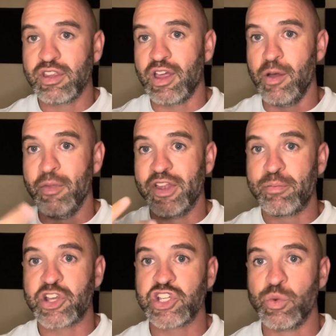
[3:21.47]
um,
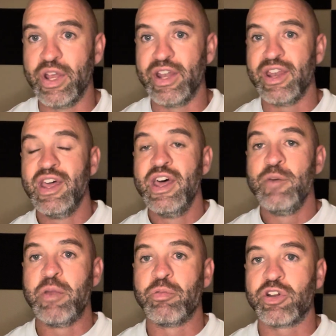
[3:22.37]
especially when
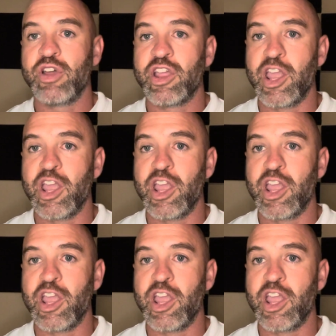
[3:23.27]
people are talking